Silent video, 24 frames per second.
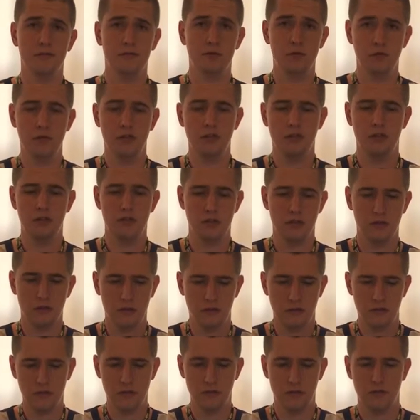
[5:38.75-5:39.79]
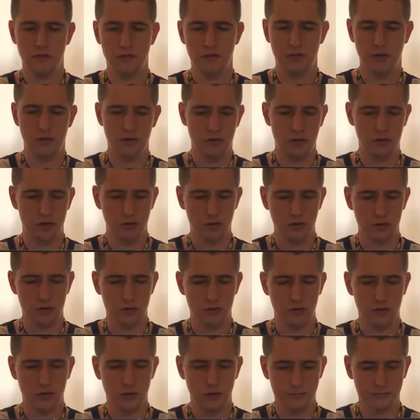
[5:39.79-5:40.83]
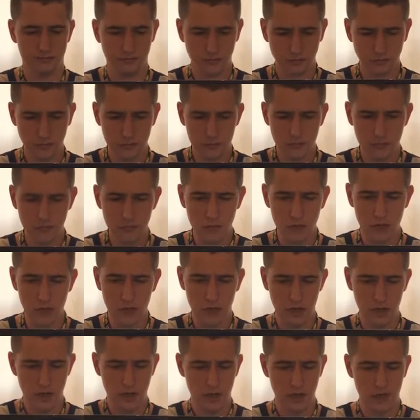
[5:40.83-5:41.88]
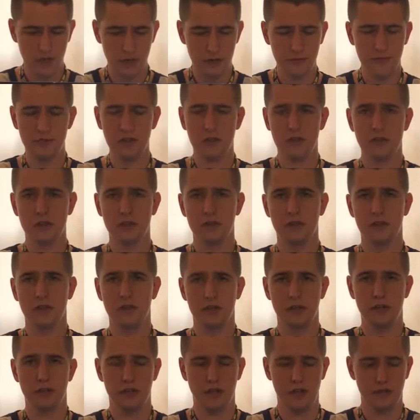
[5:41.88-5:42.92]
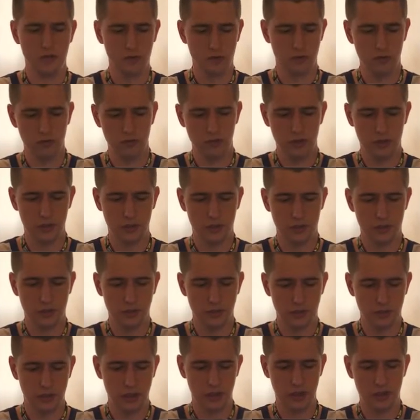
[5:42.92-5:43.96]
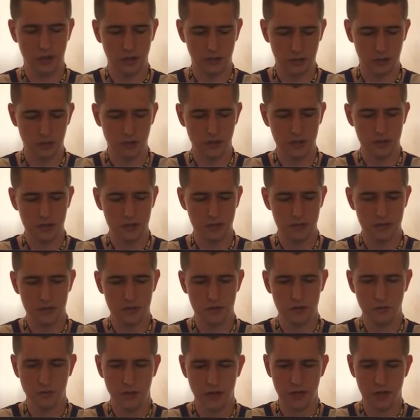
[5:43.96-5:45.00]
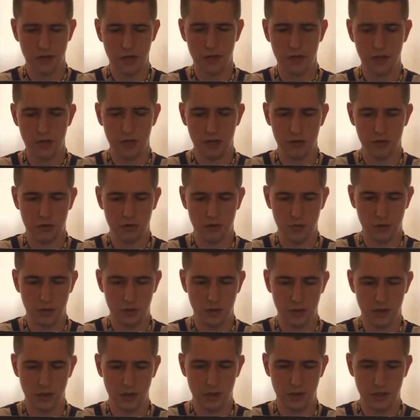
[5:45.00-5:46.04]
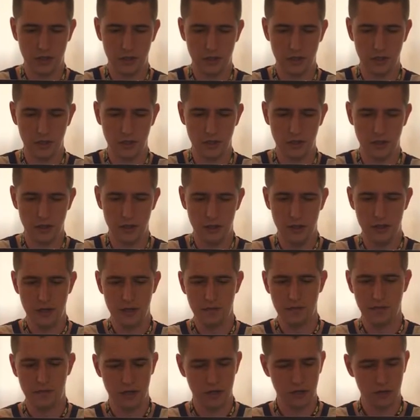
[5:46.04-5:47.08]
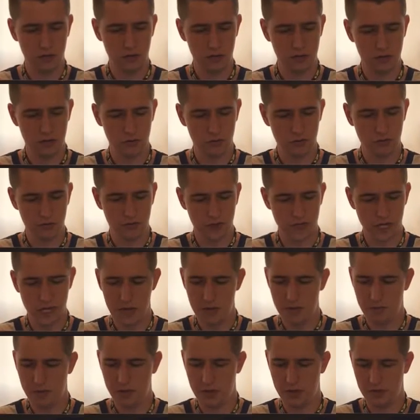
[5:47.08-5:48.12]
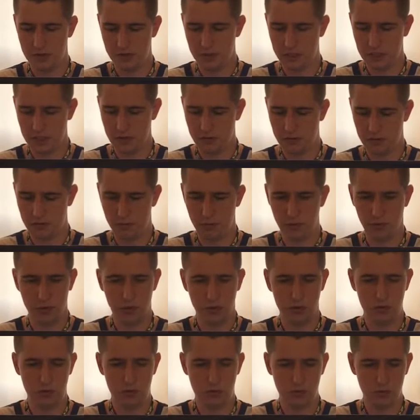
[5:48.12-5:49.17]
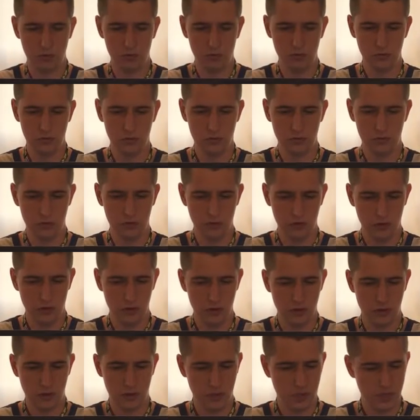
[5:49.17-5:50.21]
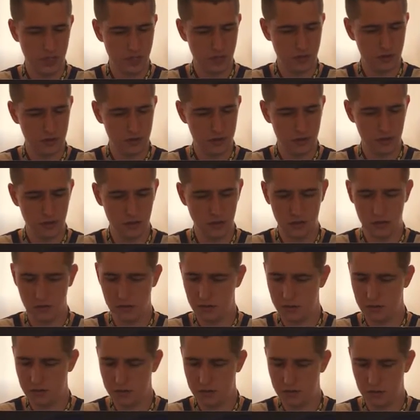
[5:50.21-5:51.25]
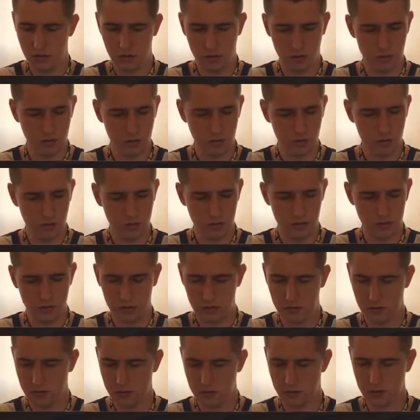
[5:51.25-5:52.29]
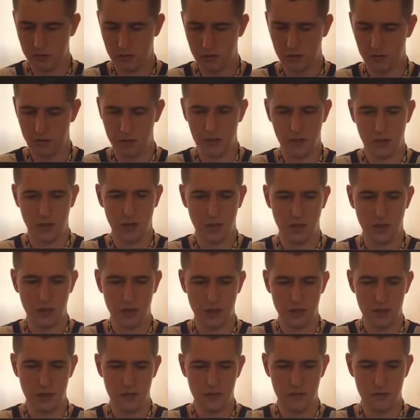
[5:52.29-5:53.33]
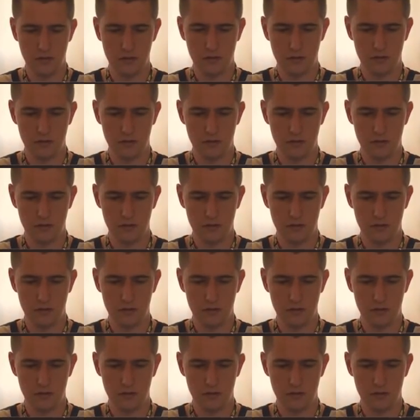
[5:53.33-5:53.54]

tuning of our controller. After all the required calculations, we came out with the values of Kp 7.2, Kd 0.38,